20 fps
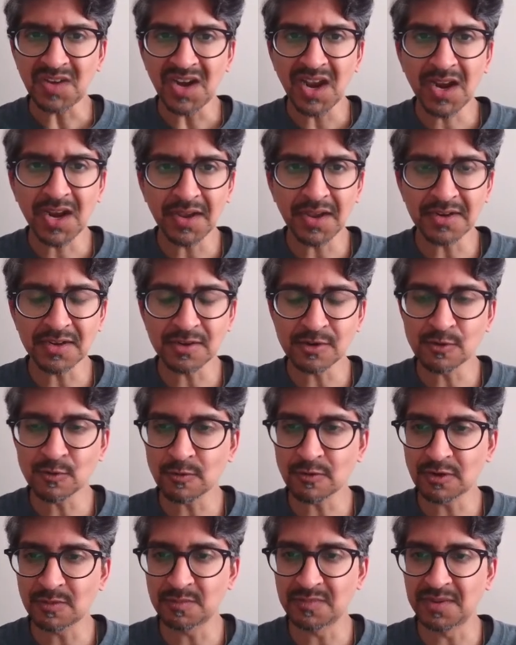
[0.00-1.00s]
Cutting tool
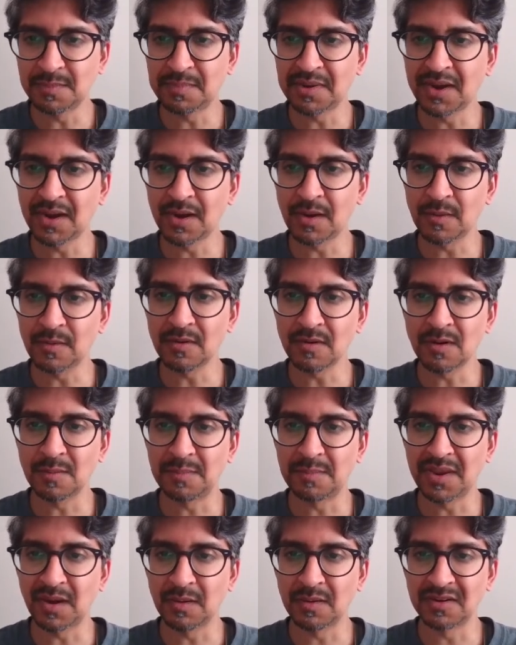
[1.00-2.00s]
could be a parer, a
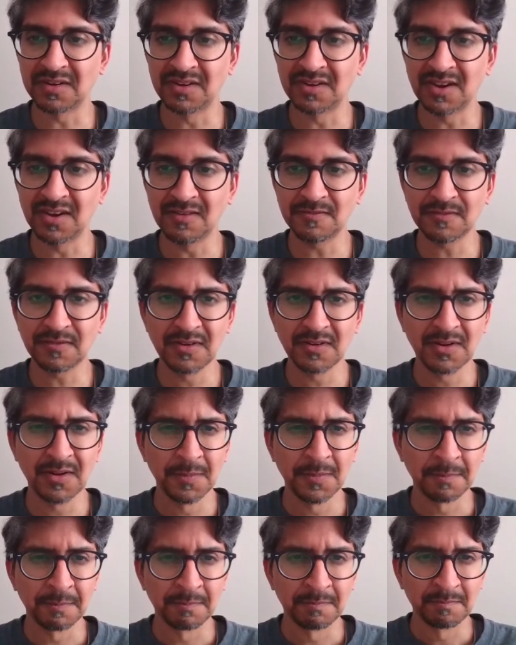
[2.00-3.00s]
paring knife.
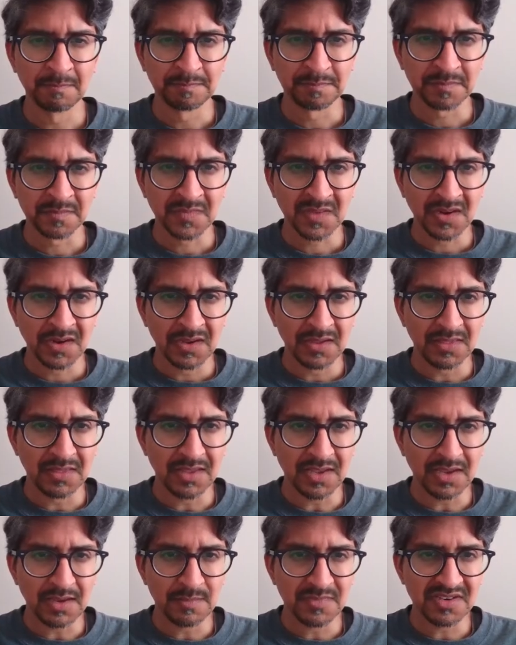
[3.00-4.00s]

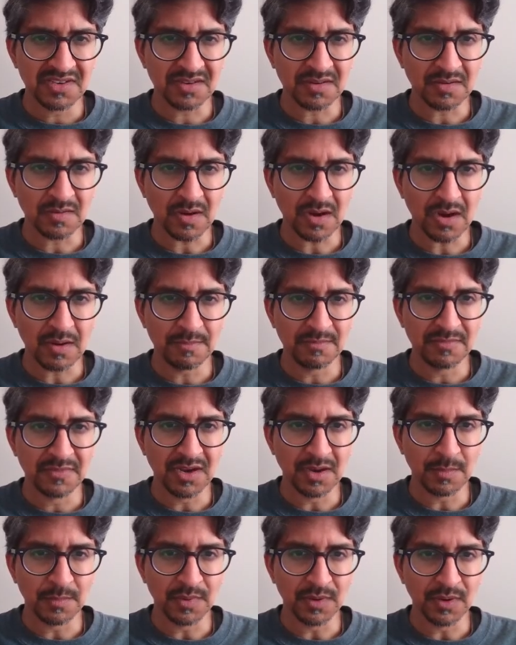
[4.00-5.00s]
Les Miserables
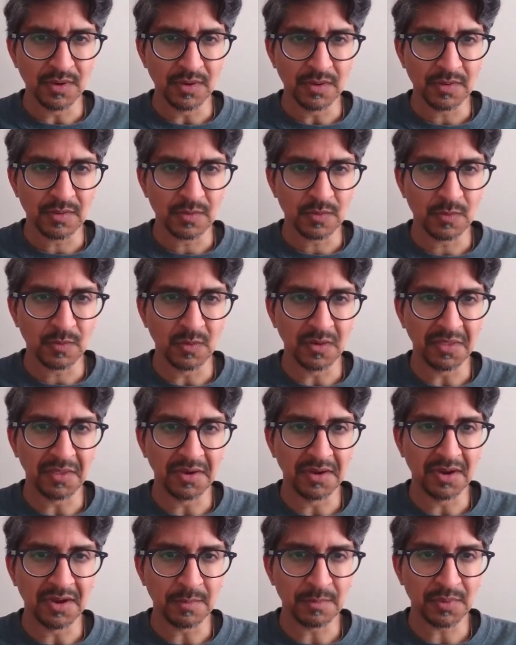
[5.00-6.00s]
number with a
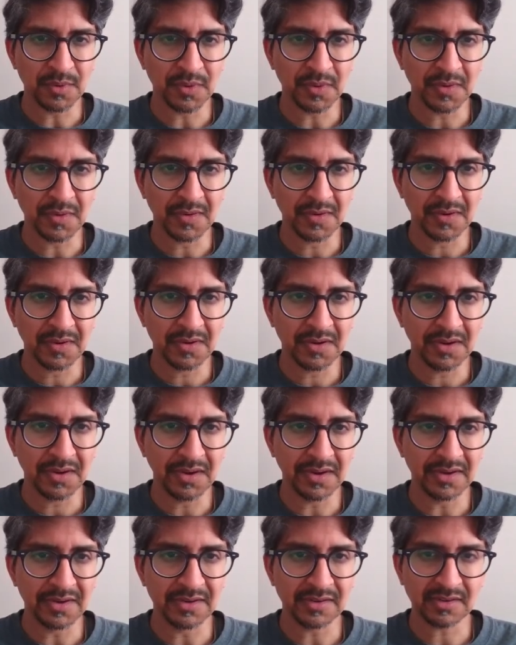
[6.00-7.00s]
number
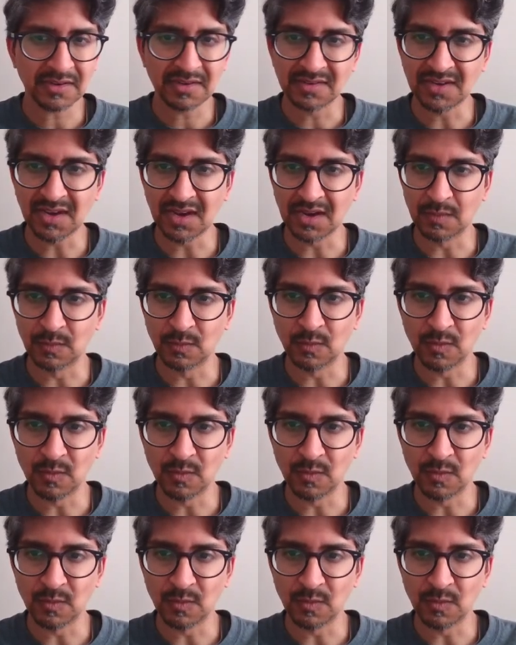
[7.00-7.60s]
in its name.